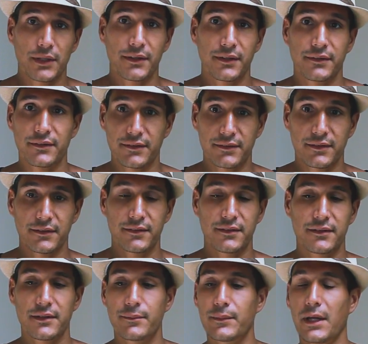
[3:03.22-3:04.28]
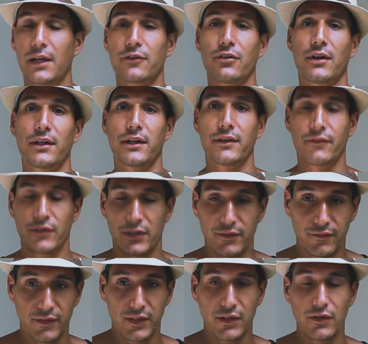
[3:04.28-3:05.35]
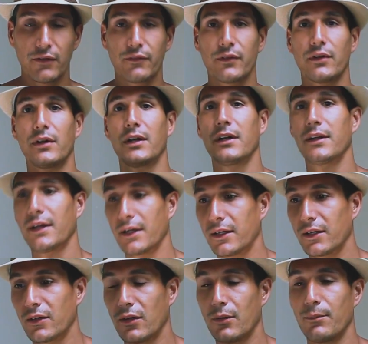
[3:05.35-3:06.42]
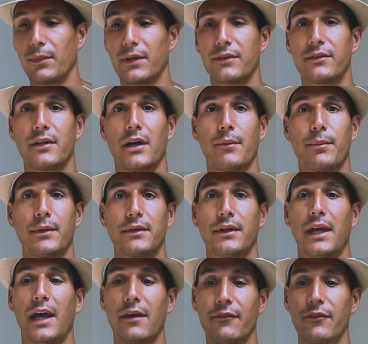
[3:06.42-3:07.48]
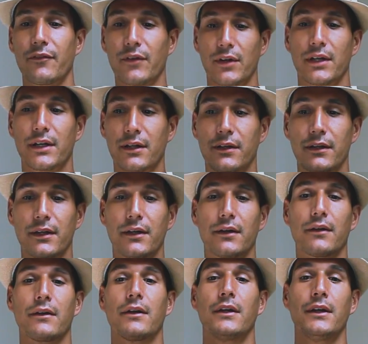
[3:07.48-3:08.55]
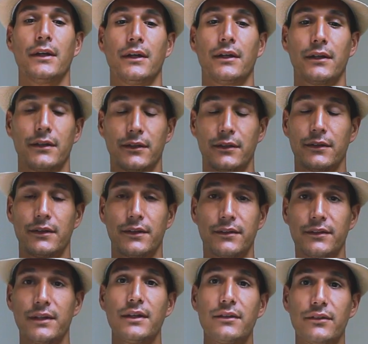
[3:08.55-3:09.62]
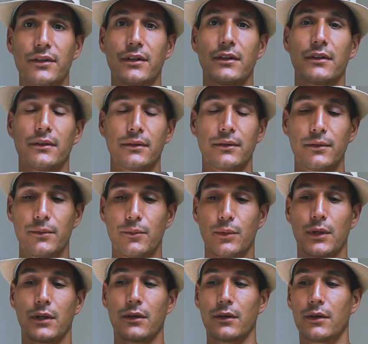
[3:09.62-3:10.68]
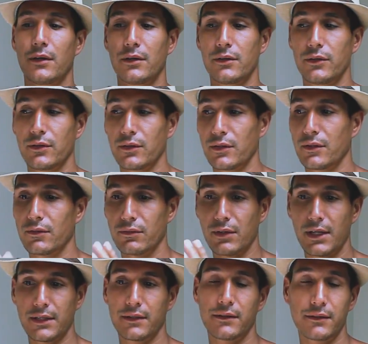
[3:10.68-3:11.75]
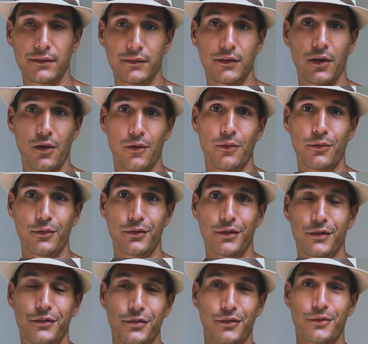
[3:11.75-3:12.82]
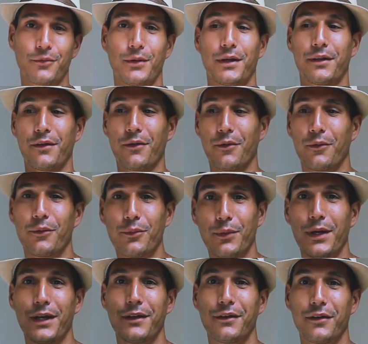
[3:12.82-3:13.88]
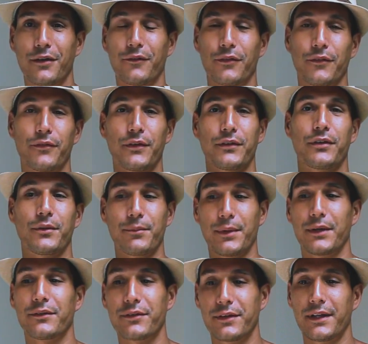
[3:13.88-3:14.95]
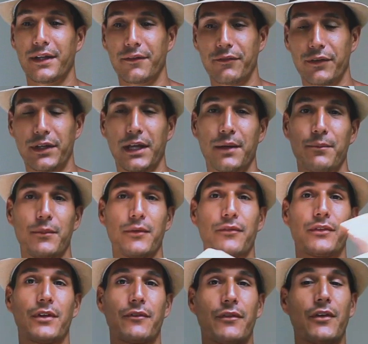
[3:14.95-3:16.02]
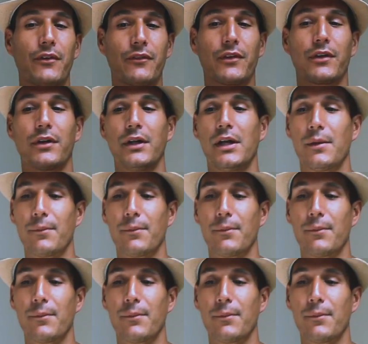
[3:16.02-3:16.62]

on the existing system, not try and convert everything over, not get all mixed up, and to have a very clear distinction where you're going to write code a certain way. The old way, you know, if you're fixing bugs and that, if you can't move stuff over,